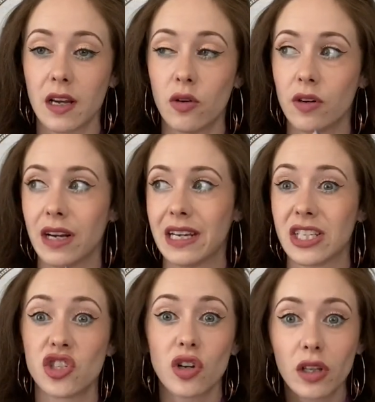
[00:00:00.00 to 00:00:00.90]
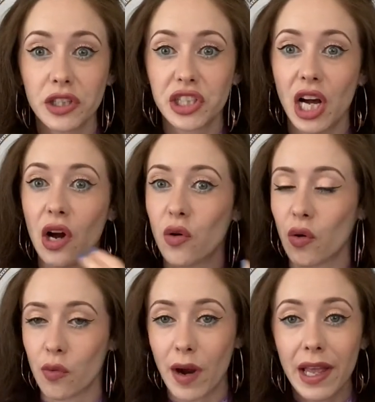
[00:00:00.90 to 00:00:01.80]
or an astrologer
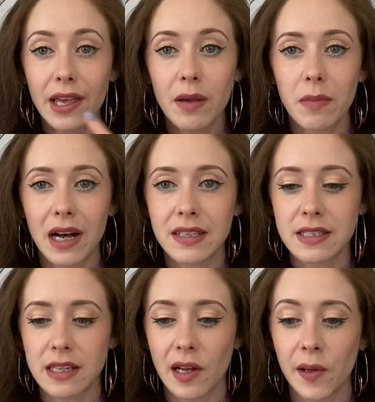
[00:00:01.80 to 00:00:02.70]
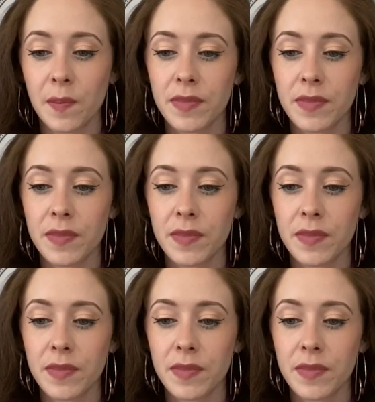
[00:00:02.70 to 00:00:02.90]
or a Reiki master.